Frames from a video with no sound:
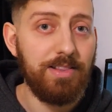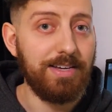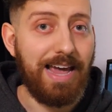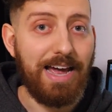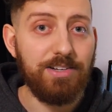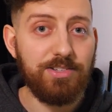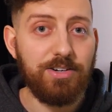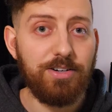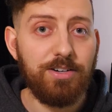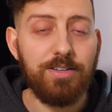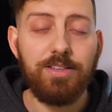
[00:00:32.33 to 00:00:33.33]
the
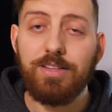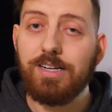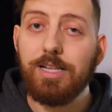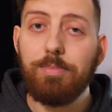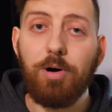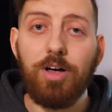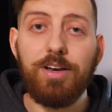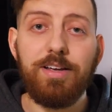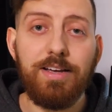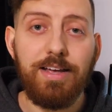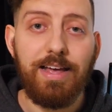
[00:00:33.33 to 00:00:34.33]
canister, the
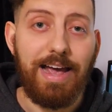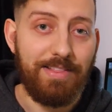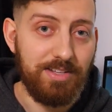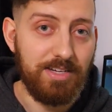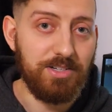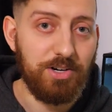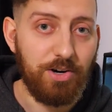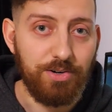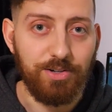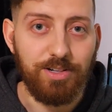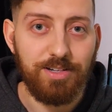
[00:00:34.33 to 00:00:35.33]
clip-on, and the
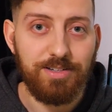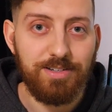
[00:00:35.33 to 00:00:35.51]
internal.